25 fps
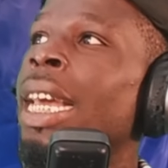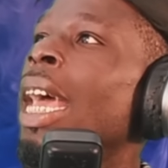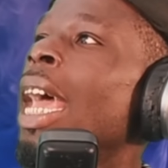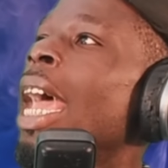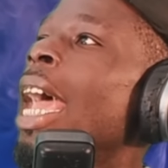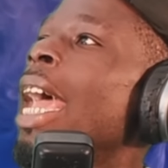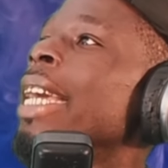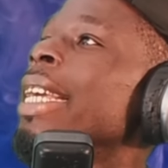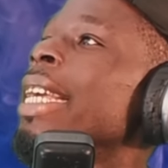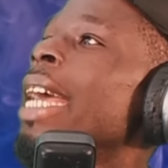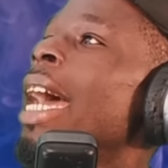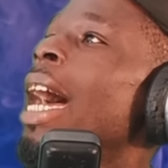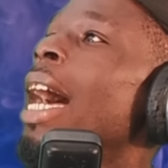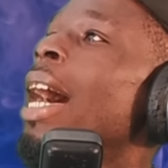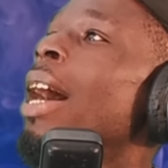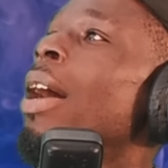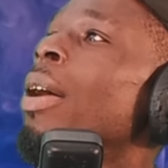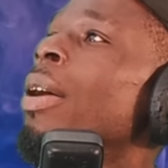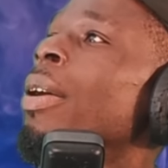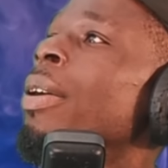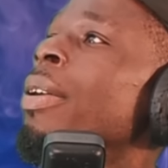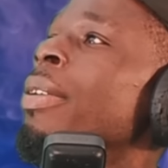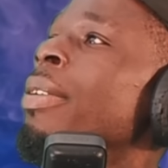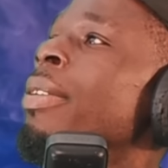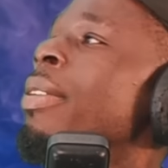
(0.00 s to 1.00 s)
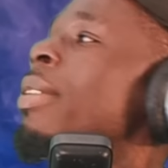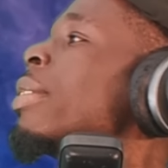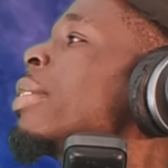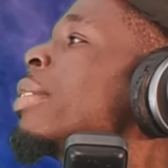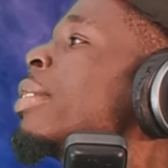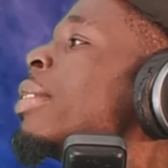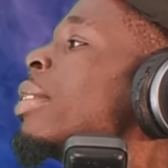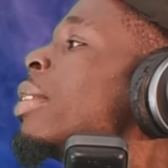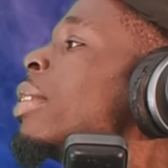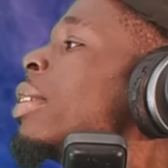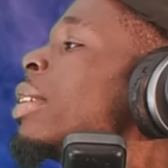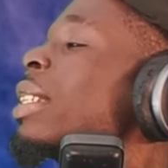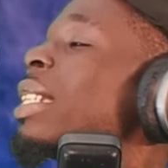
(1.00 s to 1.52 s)
Hey, y'all.
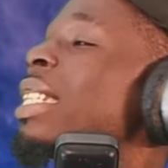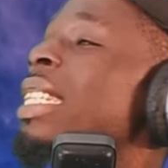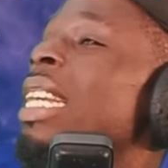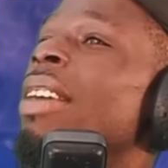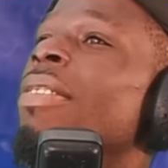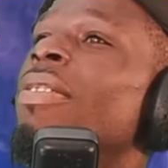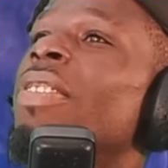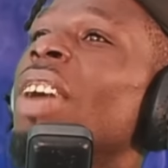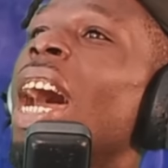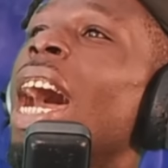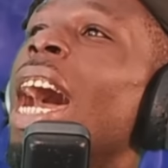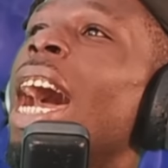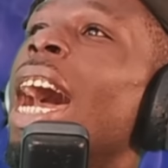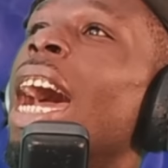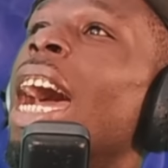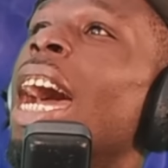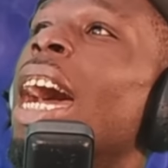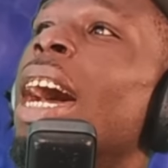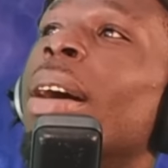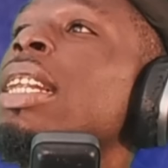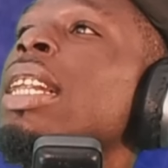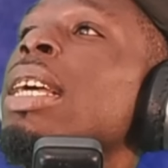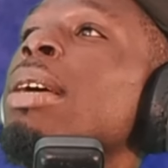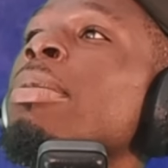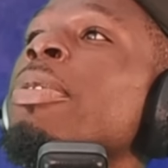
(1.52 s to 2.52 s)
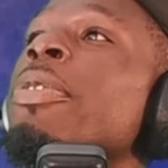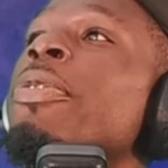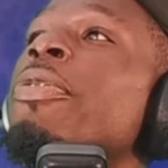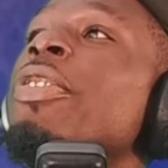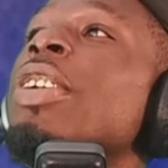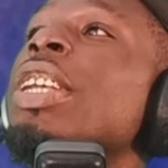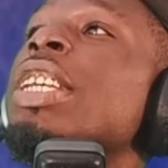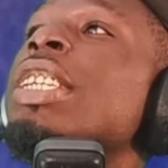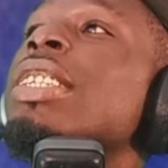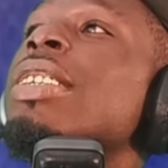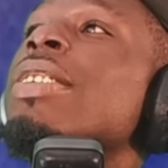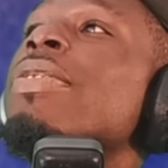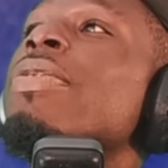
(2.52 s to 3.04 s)
Javon, let me
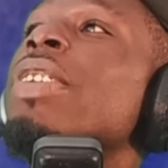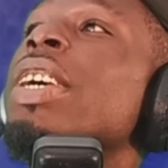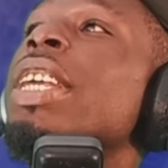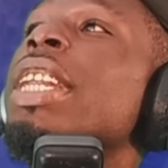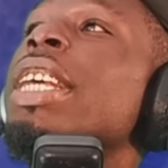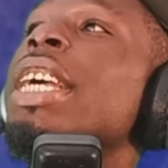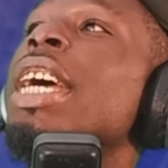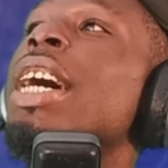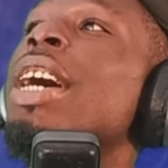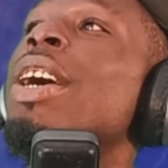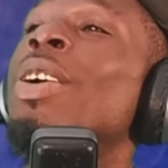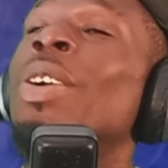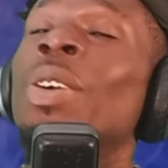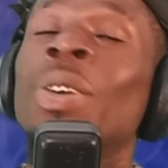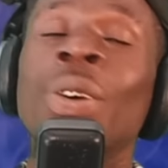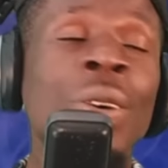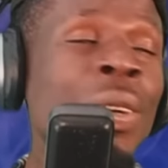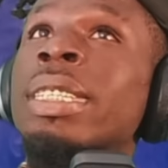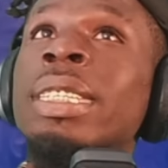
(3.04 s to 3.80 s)
finish the video.